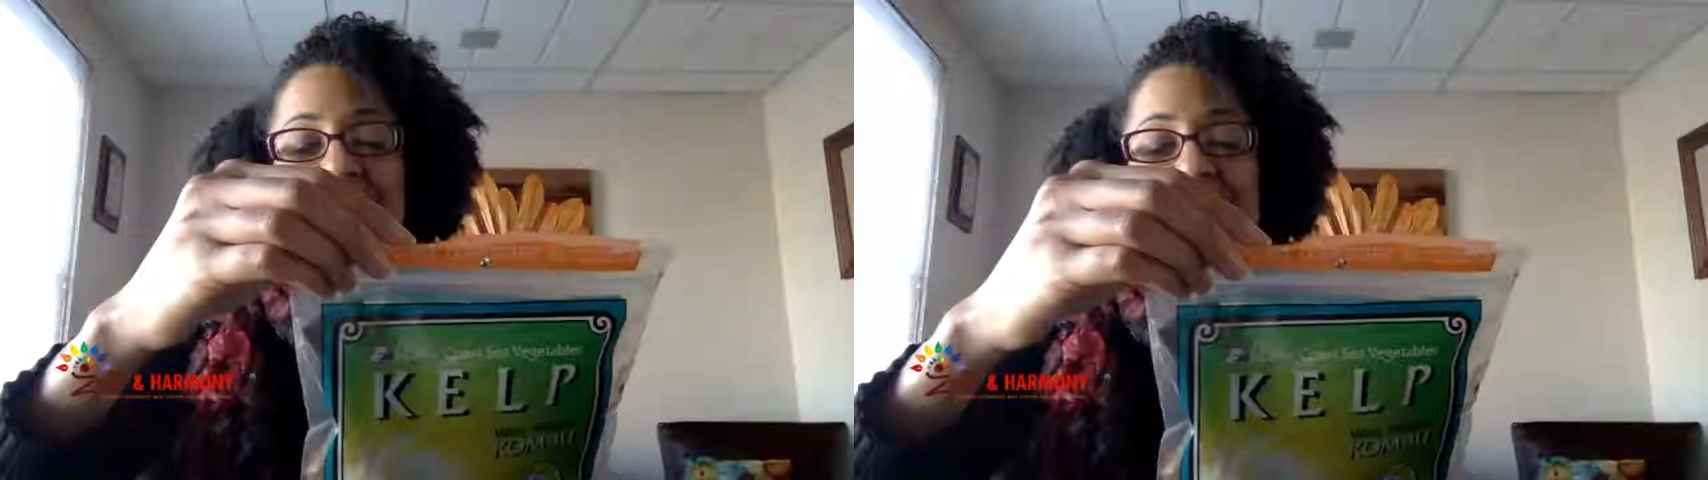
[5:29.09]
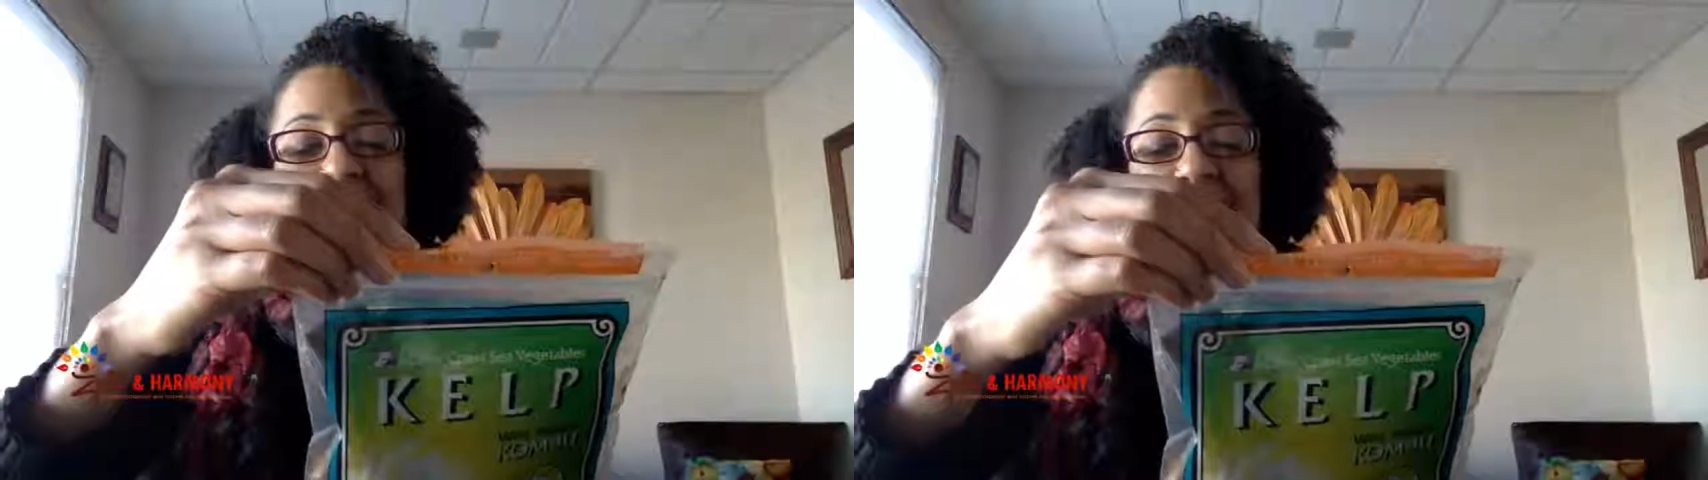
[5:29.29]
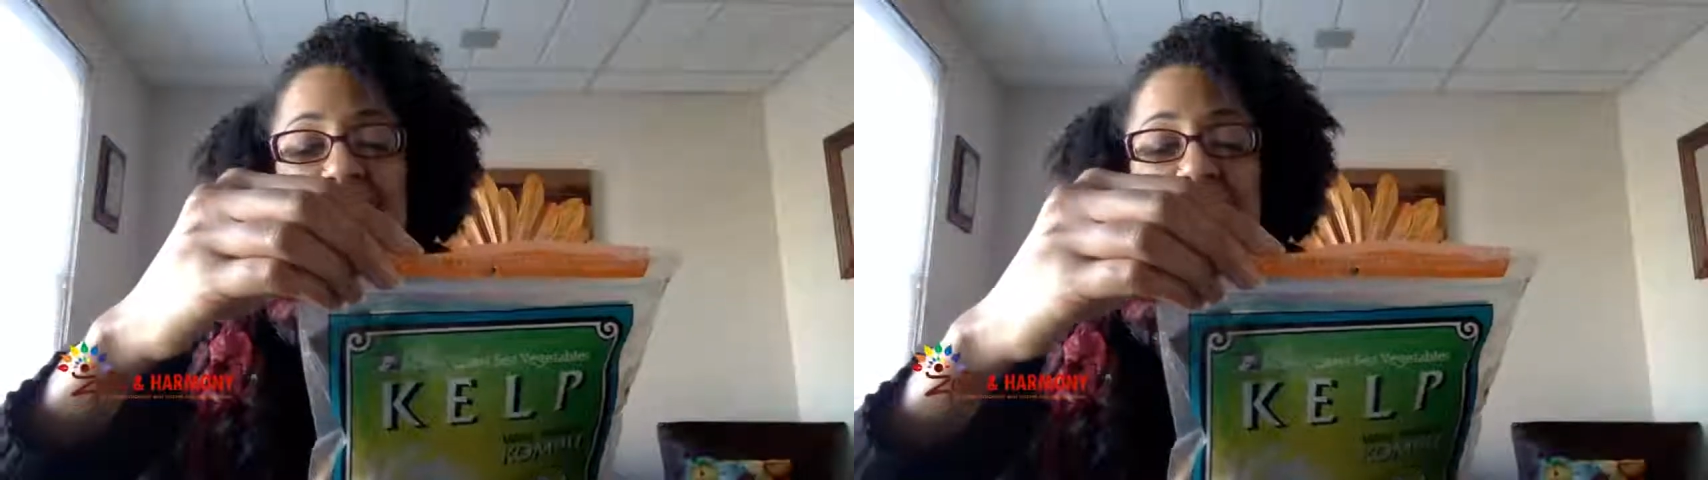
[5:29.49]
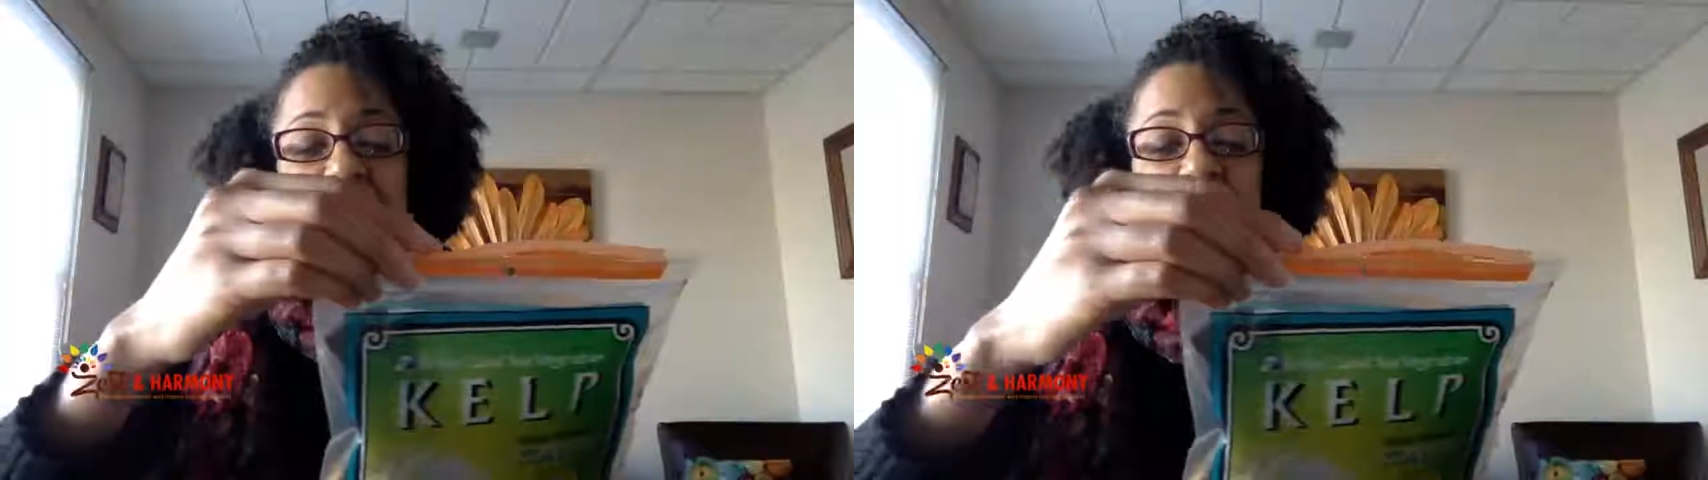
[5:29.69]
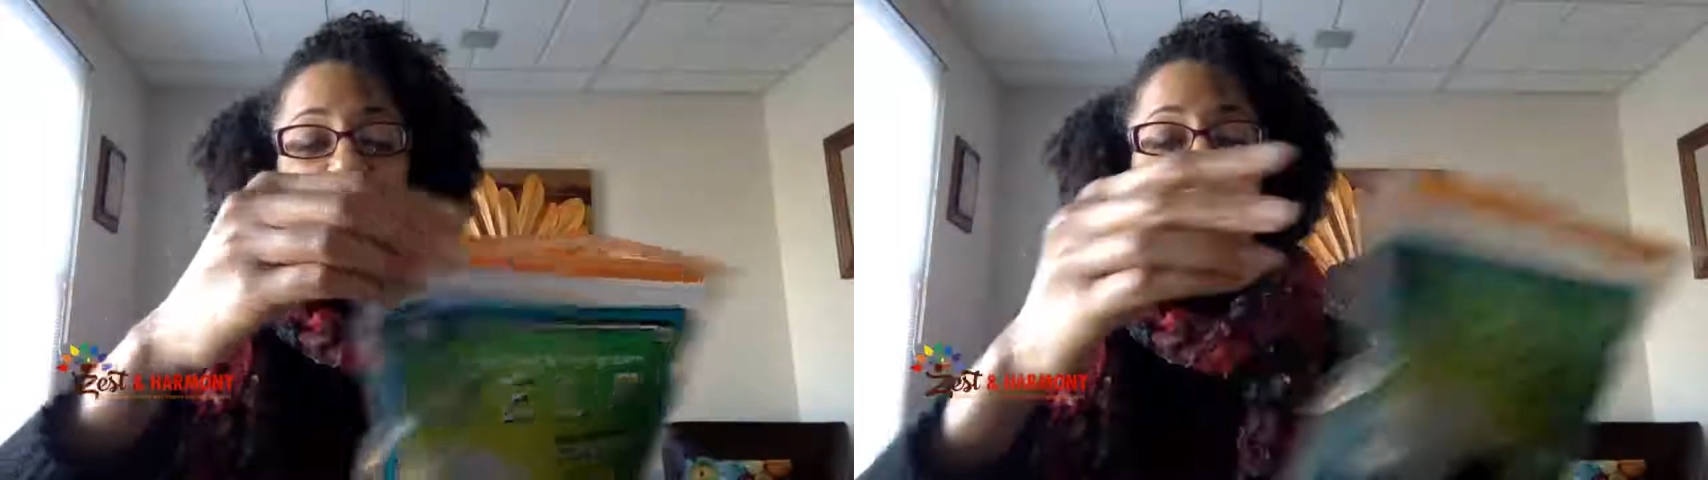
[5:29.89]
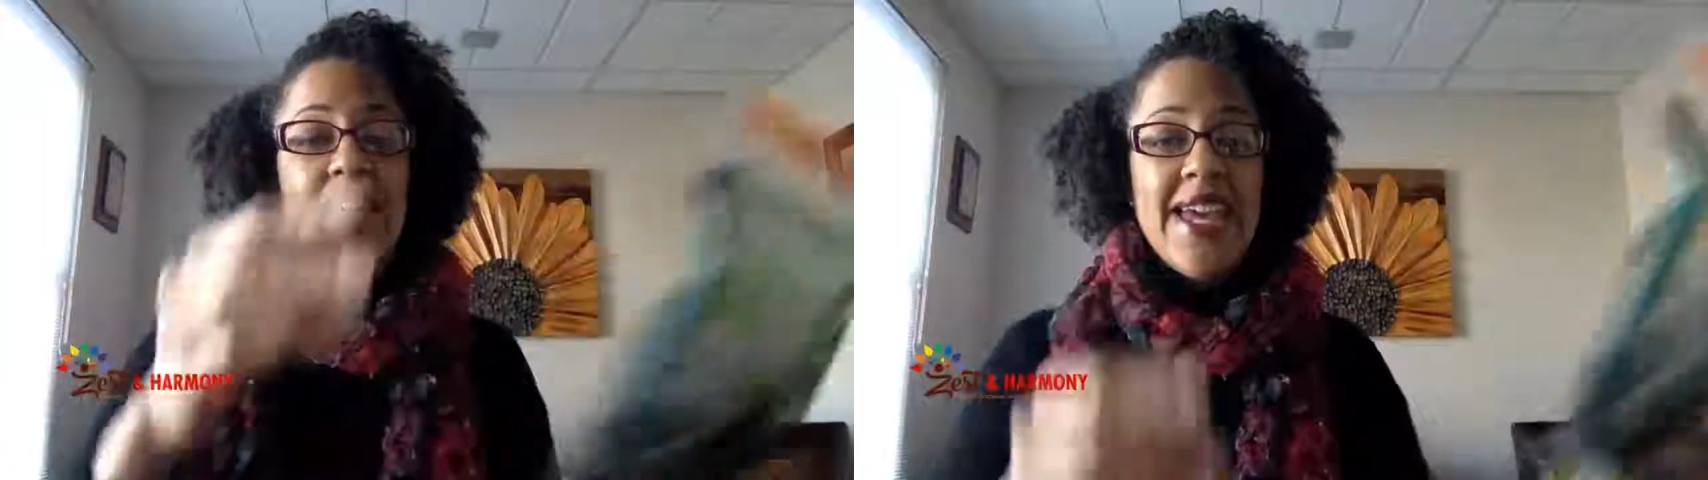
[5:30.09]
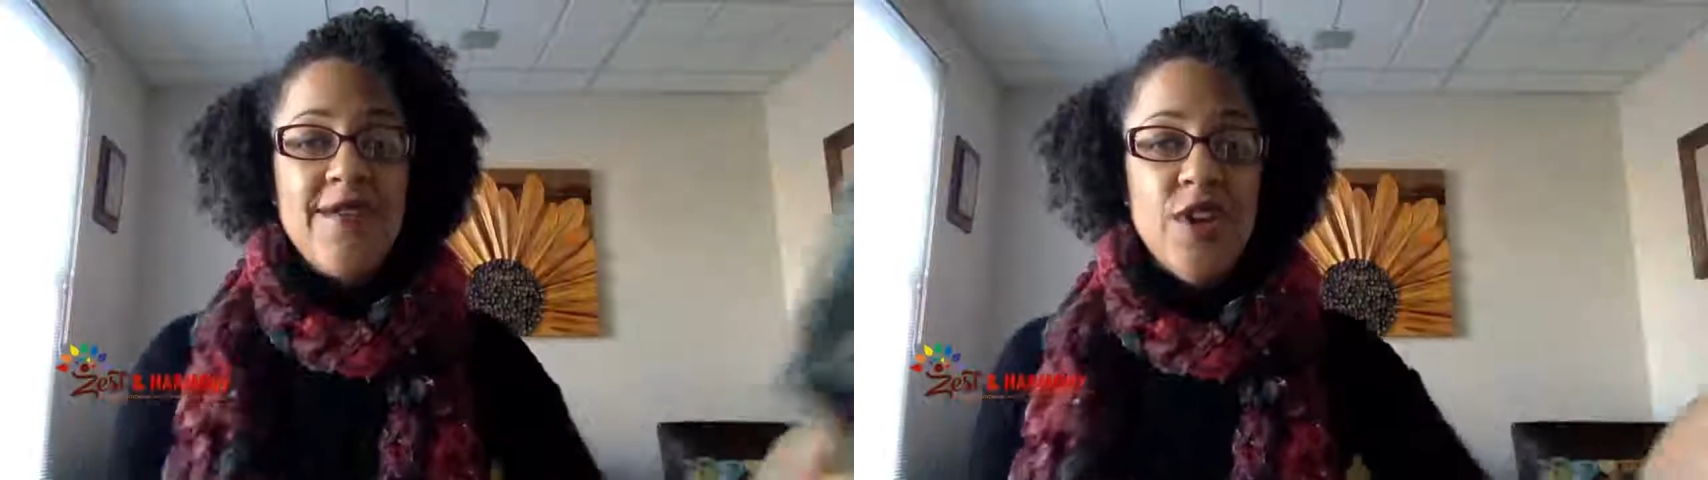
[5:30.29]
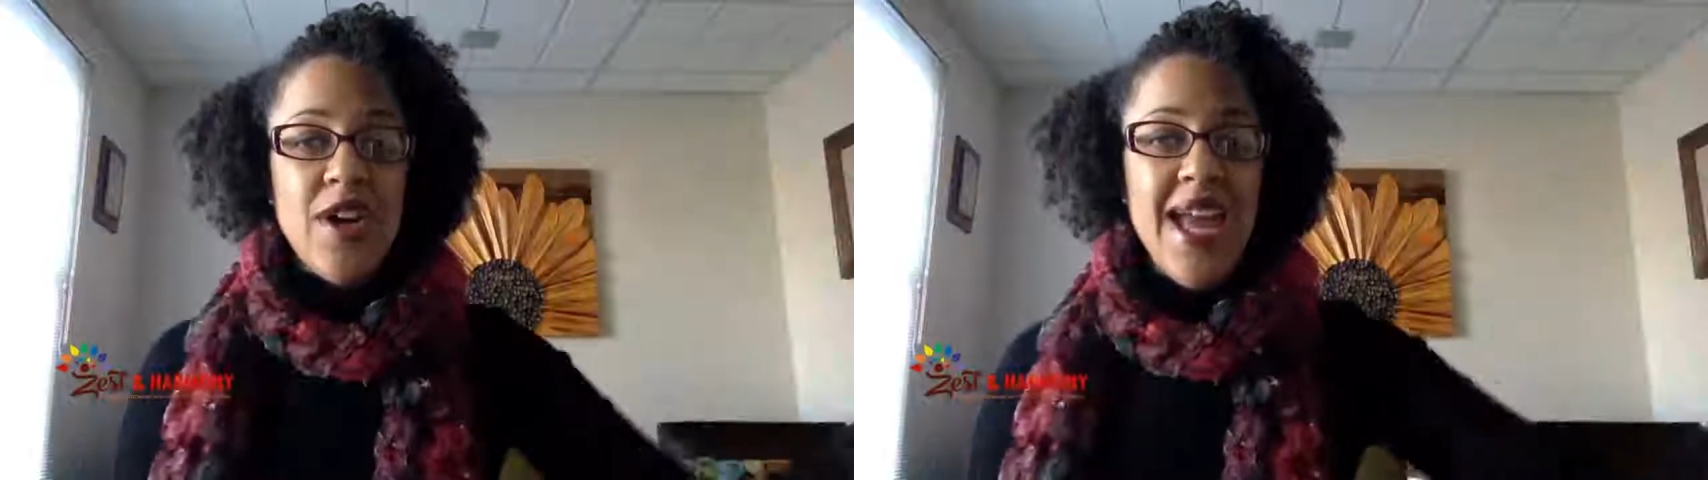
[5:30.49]
enhances the
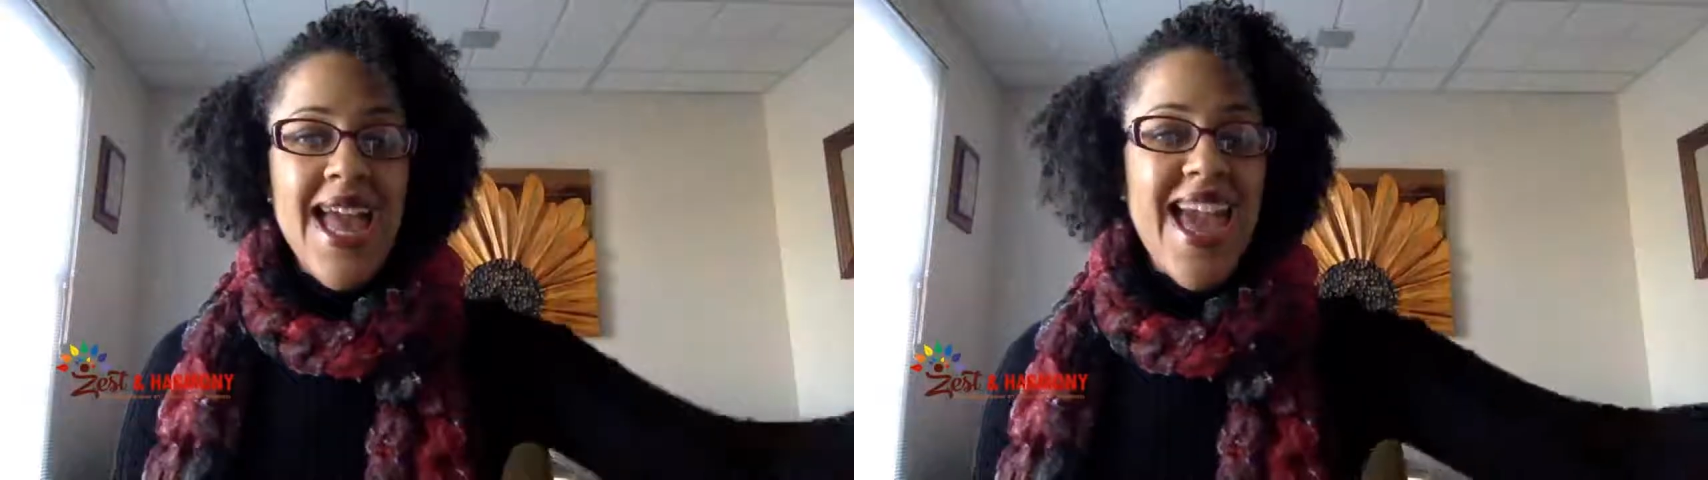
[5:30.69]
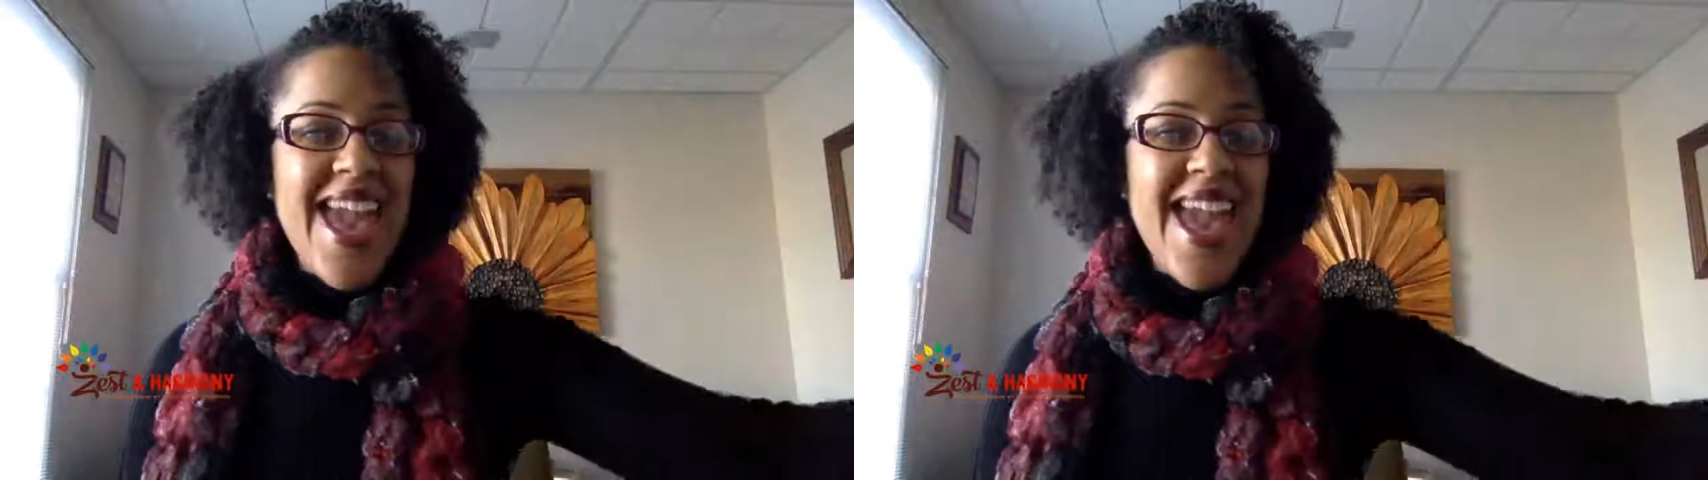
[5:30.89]
flavor